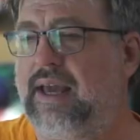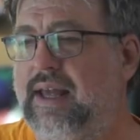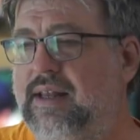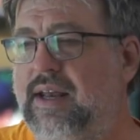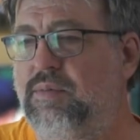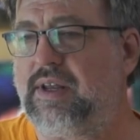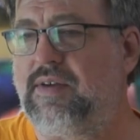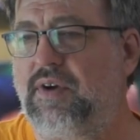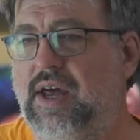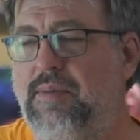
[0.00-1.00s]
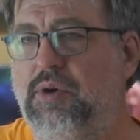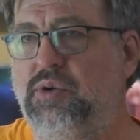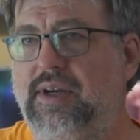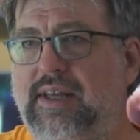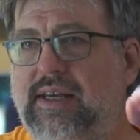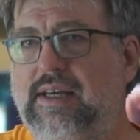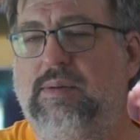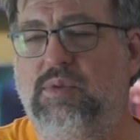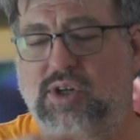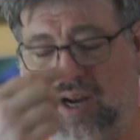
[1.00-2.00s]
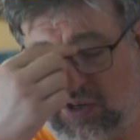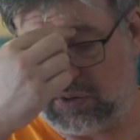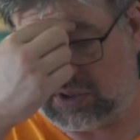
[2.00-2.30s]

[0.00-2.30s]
And then we end up cutting between him trying to